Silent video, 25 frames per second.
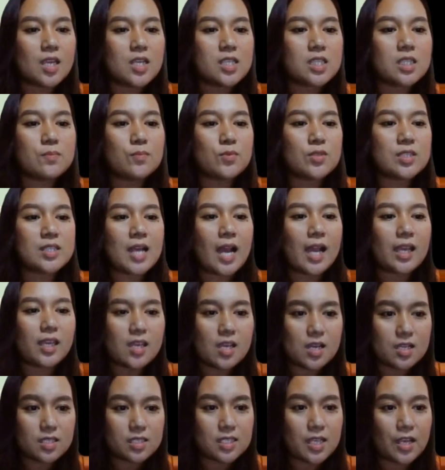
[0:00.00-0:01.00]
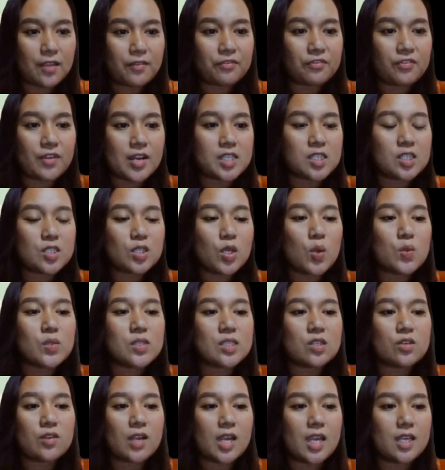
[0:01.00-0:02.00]
mosaics, and frescoes
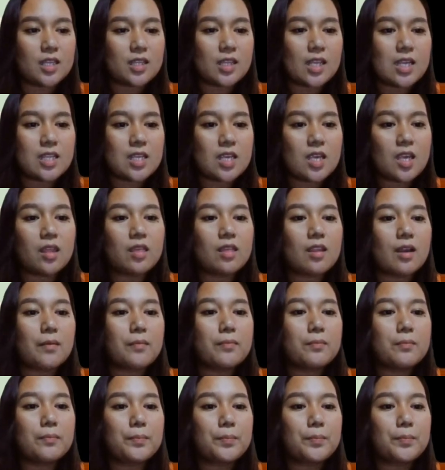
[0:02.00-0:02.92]
created in the